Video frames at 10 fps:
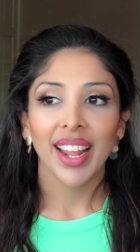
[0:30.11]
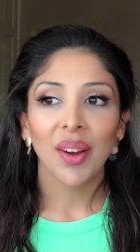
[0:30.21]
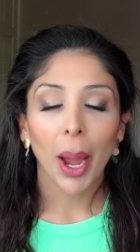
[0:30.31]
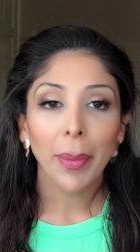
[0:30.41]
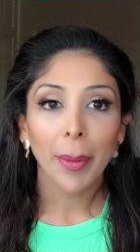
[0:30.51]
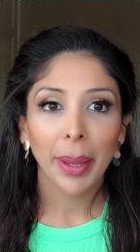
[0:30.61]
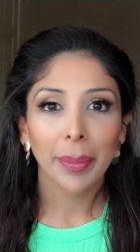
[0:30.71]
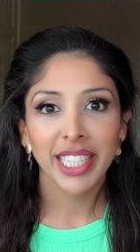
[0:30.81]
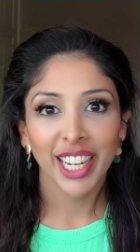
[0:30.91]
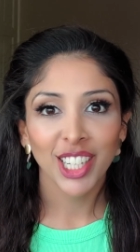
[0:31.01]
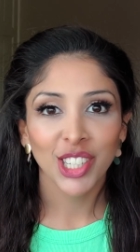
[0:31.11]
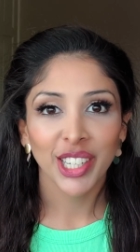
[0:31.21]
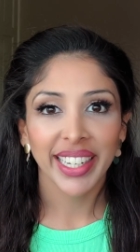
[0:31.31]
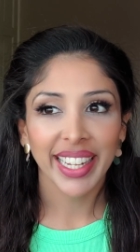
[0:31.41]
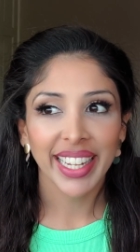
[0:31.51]
Now,
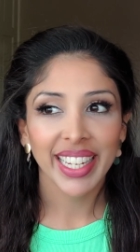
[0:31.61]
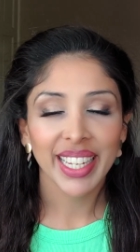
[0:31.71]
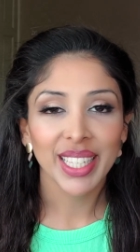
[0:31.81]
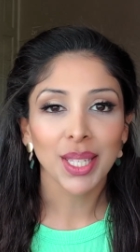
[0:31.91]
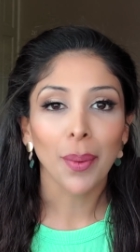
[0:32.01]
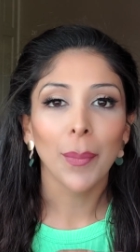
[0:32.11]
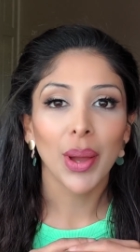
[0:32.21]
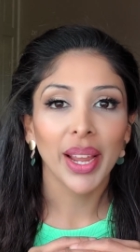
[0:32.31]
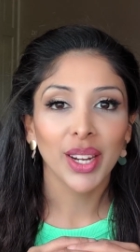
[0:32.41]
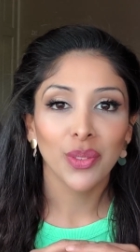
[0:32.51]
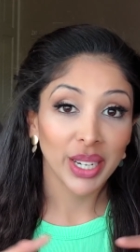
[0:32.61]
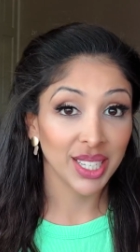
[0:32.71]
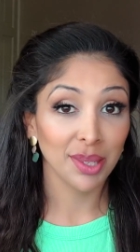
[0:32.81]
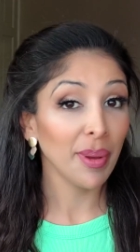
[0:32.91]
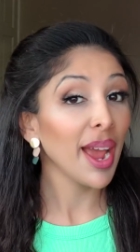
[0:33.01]
hyperpigmentation is my
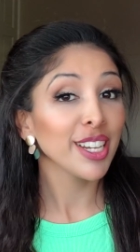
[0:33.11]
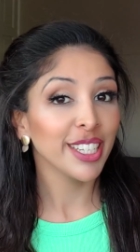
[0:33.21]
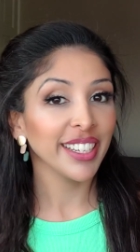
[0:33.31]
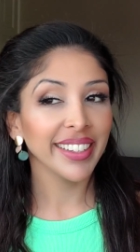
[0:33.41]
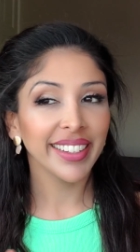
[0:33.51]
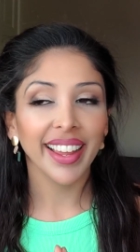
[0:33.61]
greatest passion.